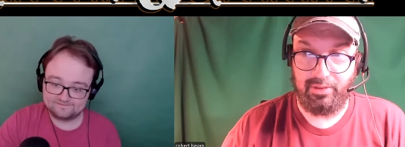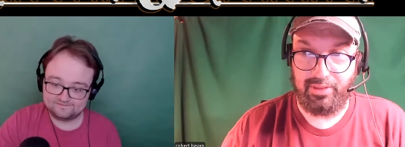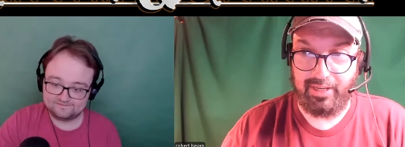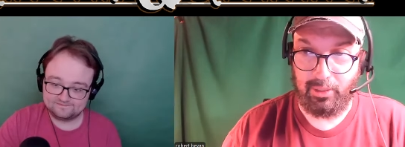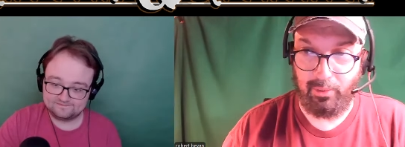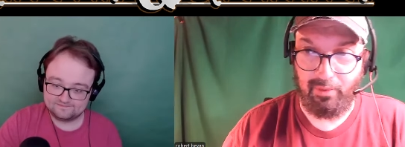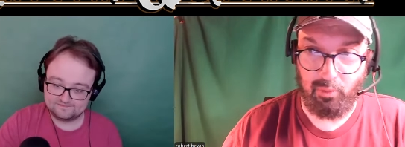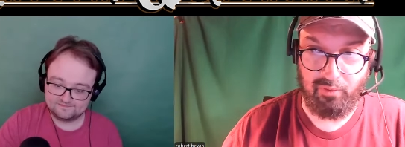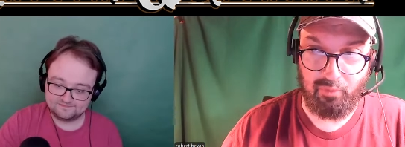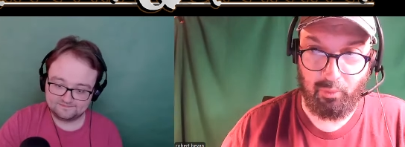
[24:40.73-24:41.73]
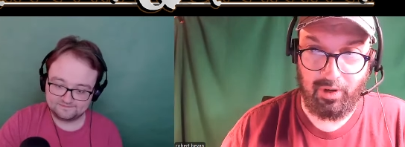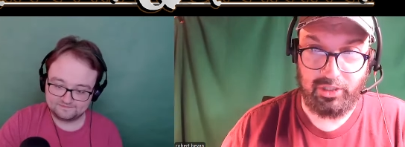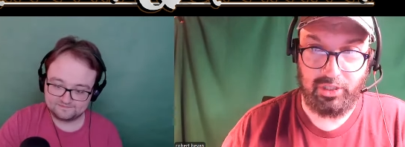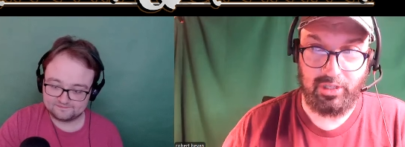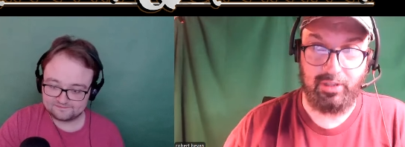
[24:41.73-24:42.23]
Speaker 1: here. And thank you, everyone, for
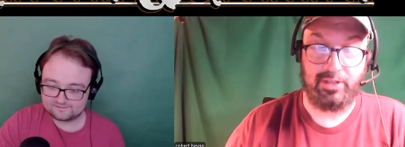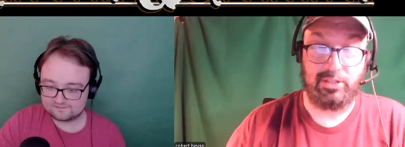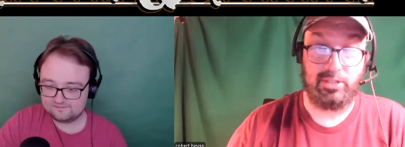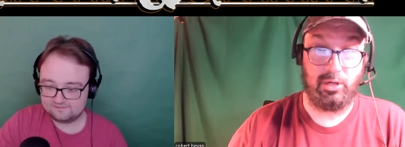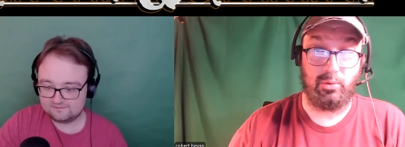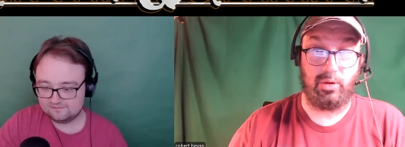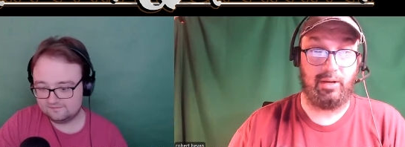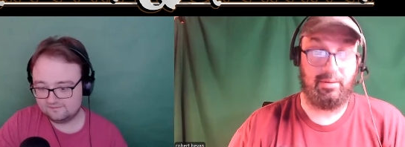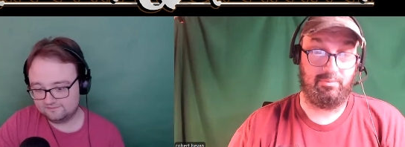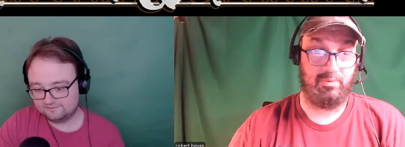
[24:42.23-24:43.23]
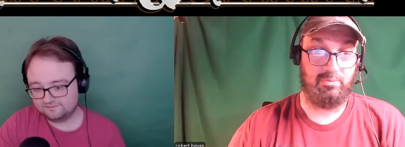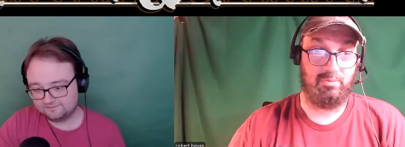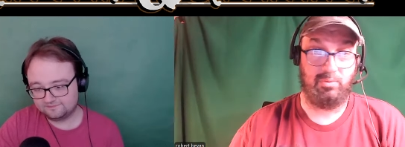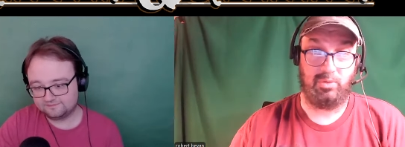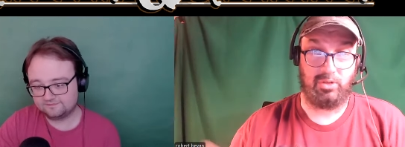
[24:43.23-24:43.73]
watching. Let us know. Uh,
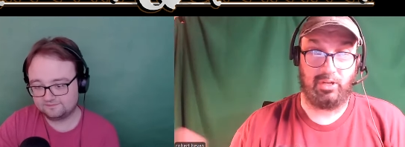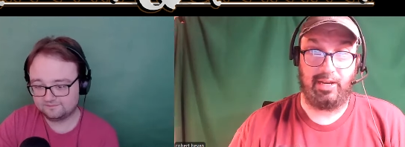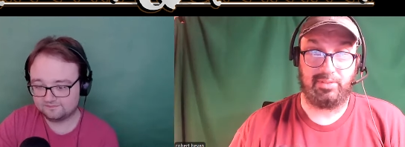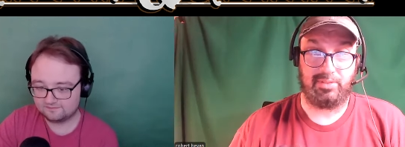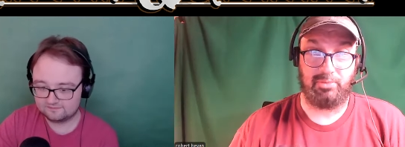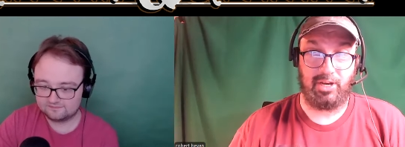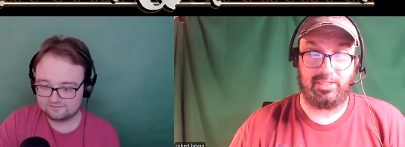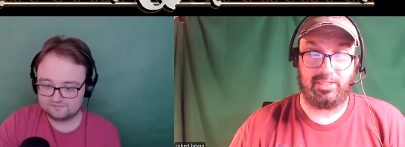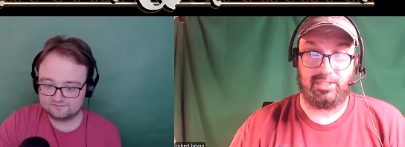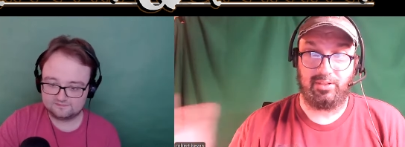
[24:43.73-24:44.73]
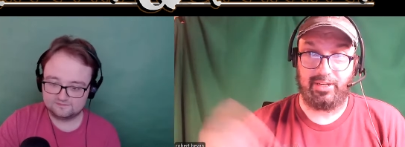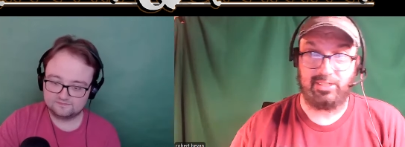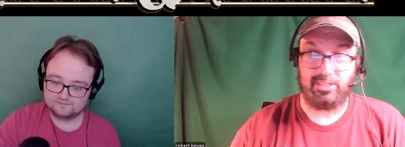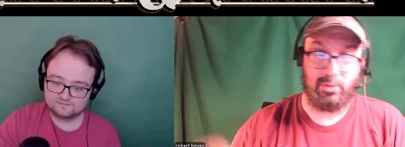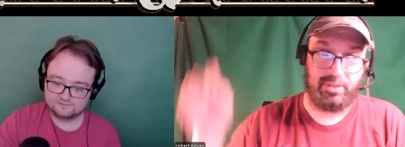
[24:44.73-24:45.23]
you're going to have some thoughts.
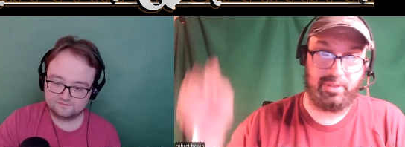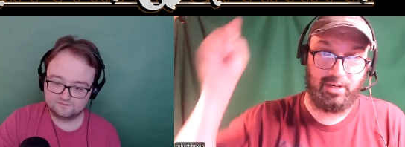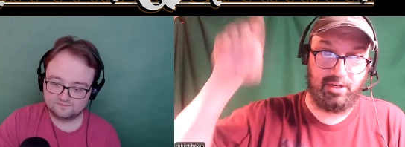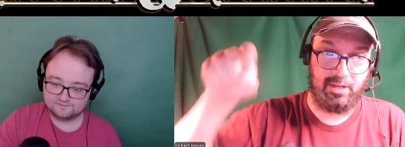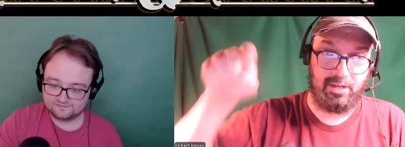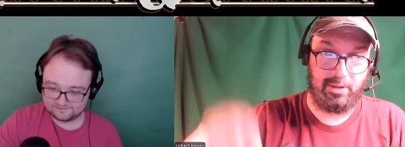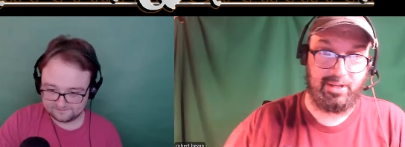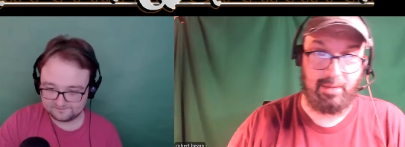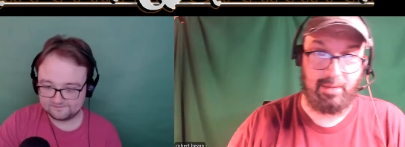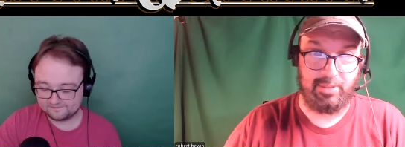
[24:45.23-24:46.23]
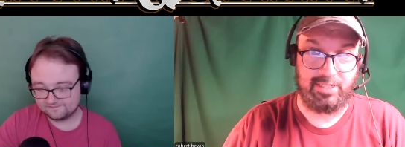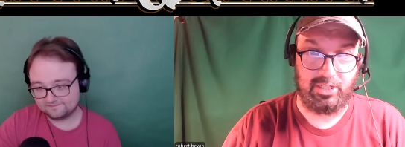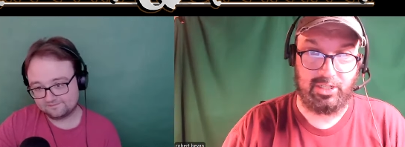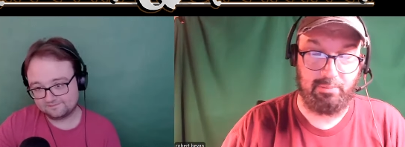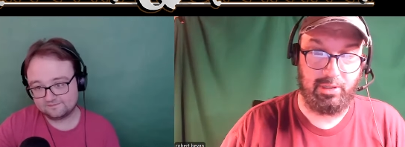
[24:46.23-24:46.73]
Let us know what they are down in the comments
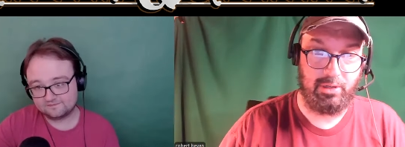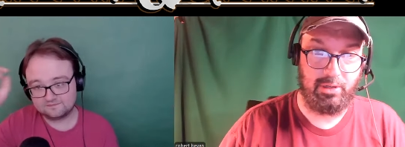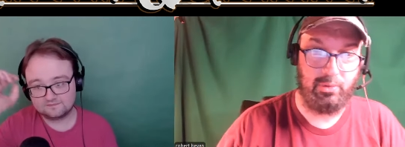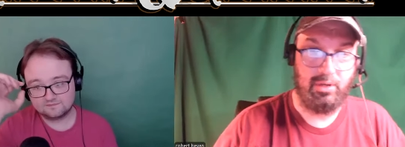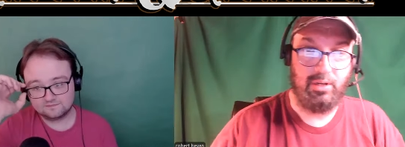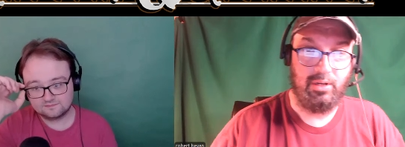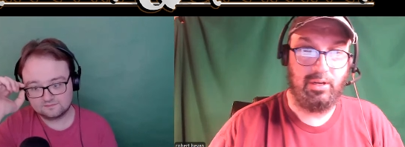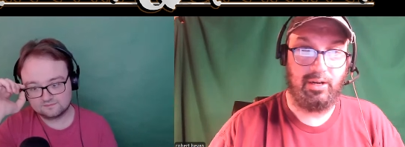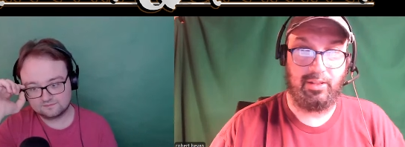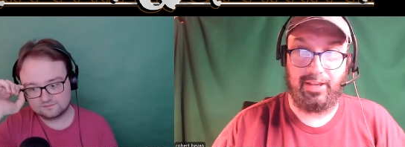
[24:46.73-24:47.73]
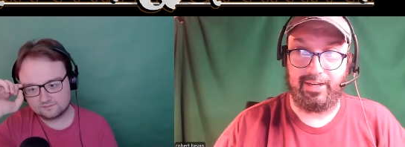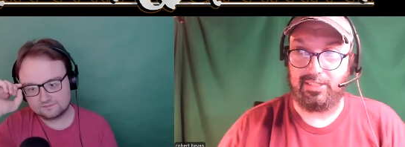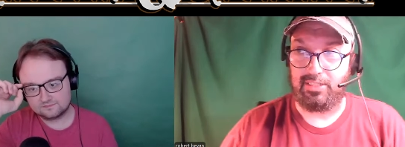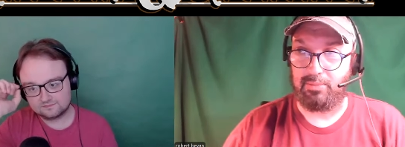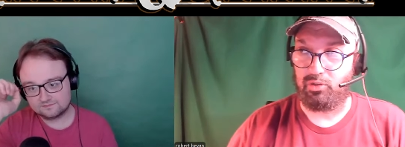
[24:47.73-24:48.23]
section below. Uh,
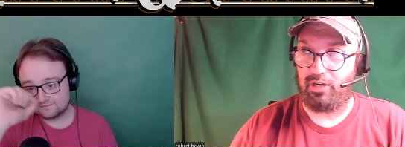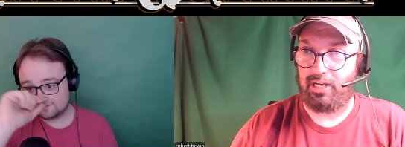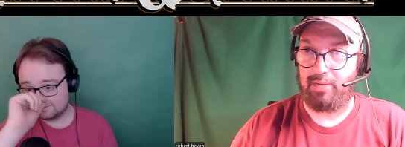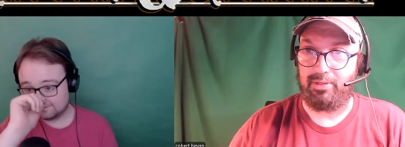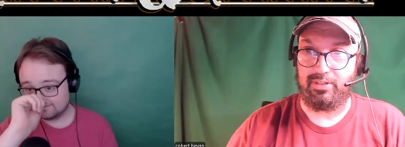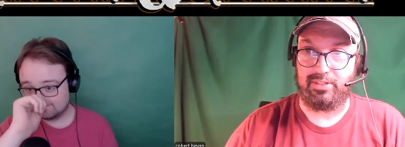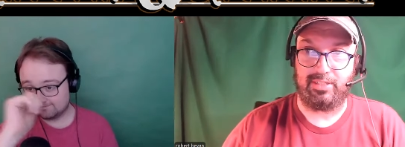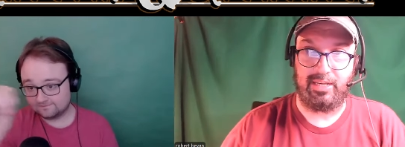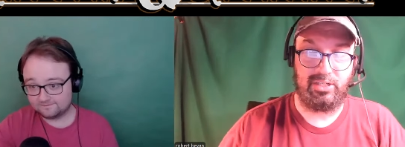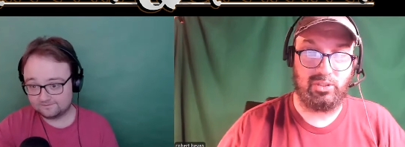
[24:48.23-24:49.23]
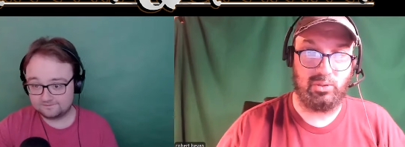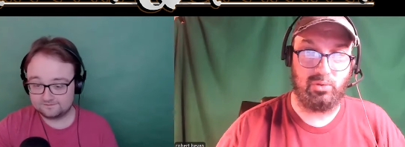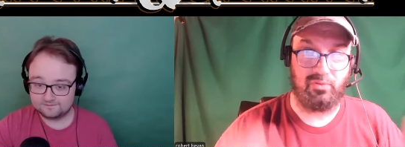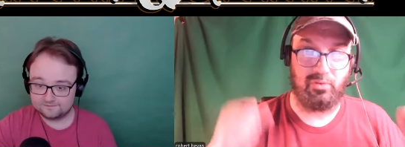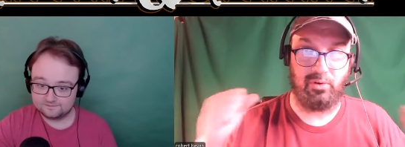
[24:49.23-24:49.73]
like and subscribe and stay
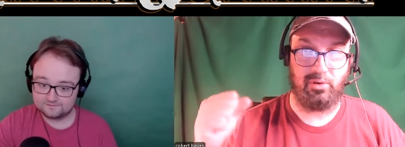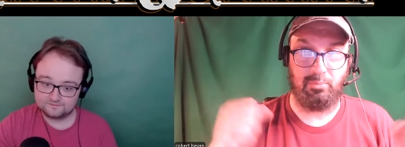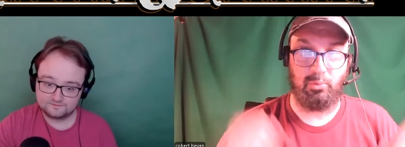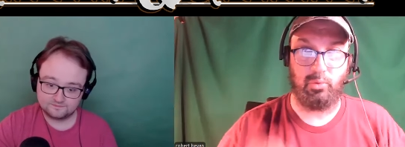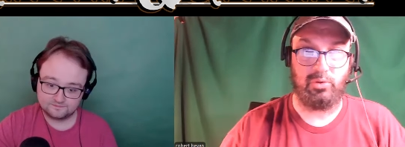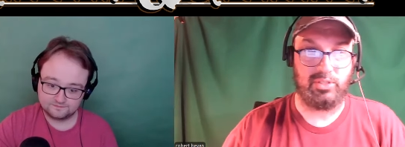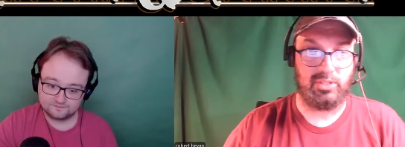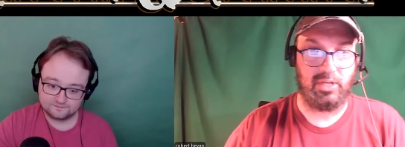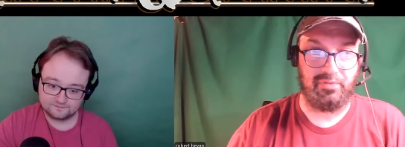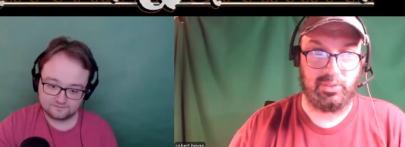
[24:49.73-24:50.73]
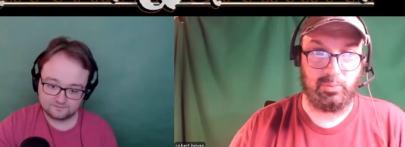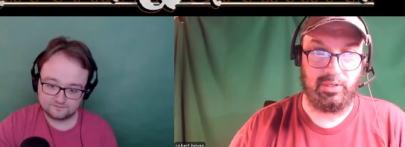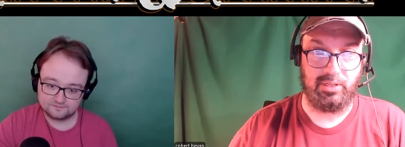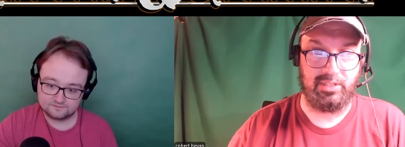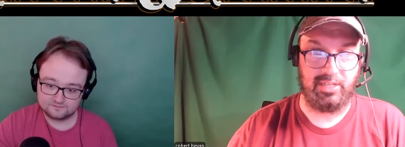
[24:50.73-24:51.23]
tuned for more stuff as
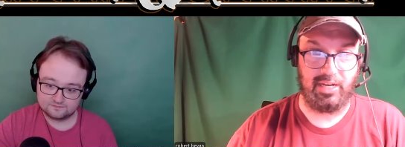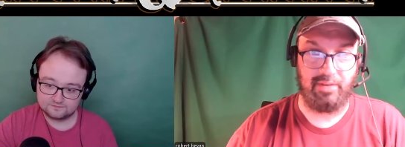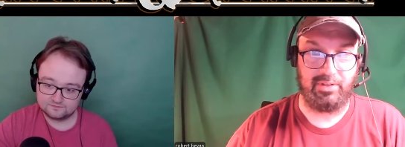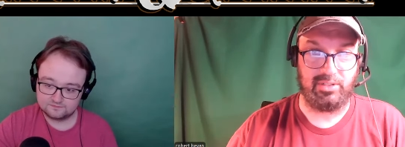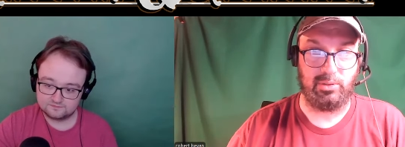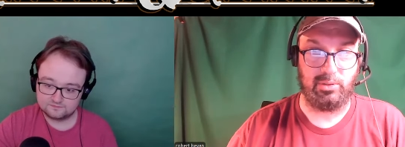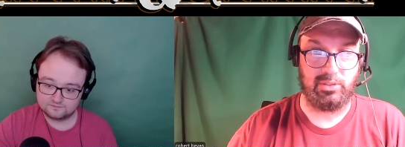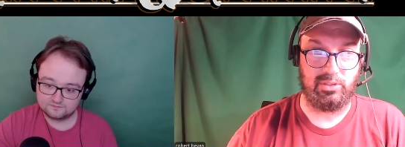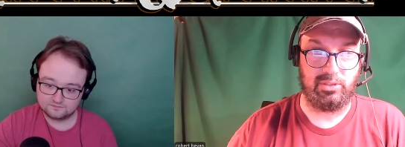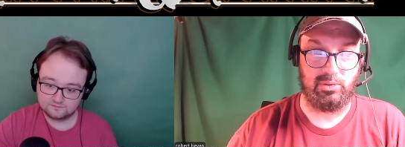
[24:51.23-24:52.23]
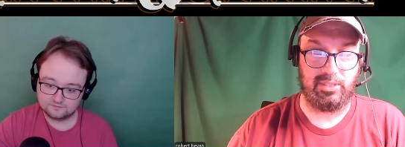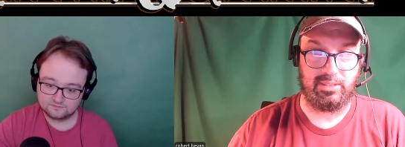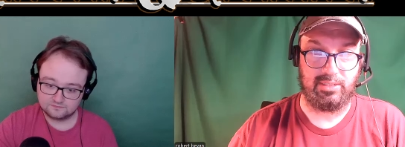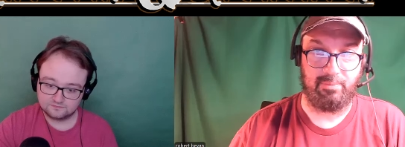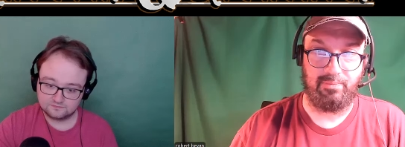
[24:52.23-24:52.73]
we dive into this new
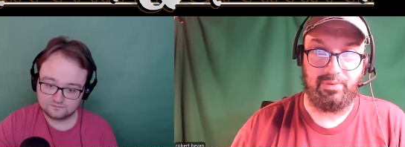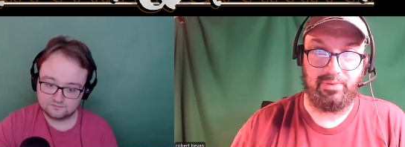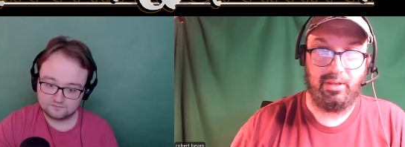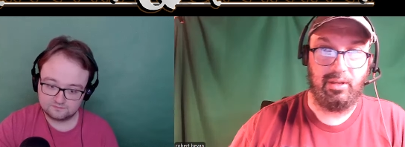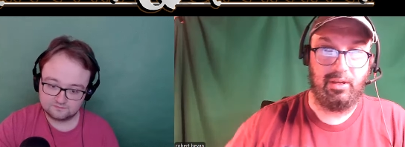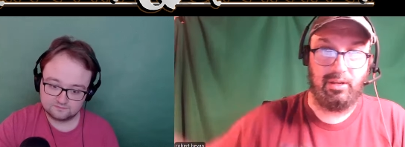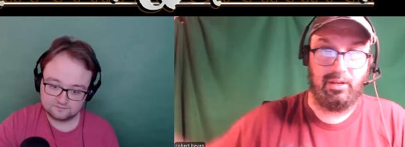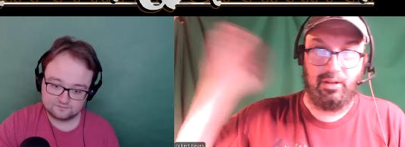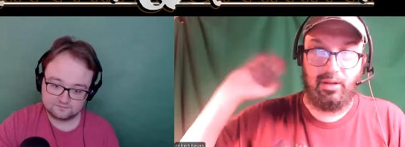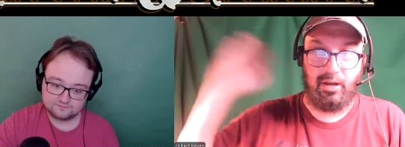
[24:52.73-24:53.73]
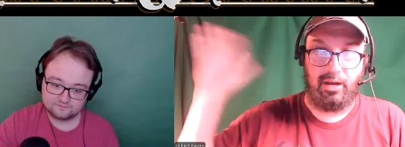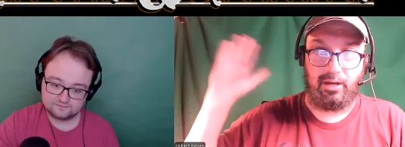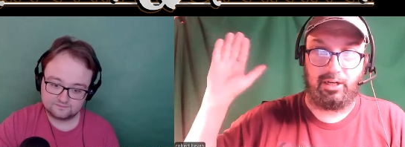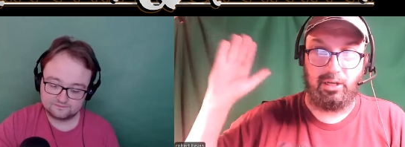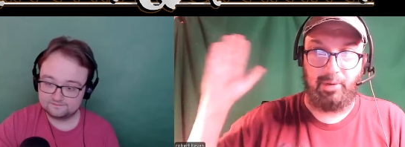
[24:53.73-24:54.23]
system.
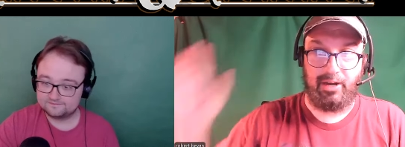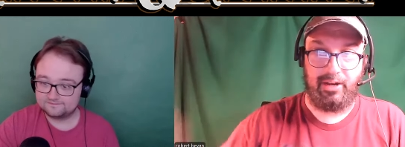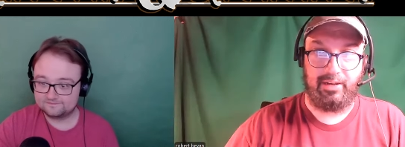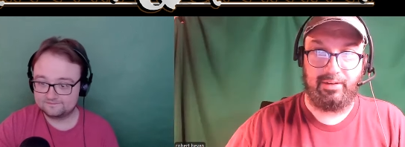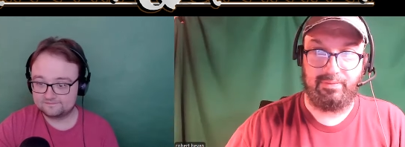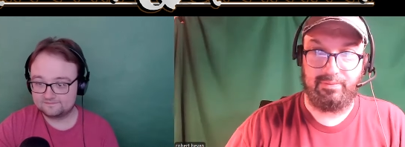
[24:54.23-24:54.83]
Uh, goodbye.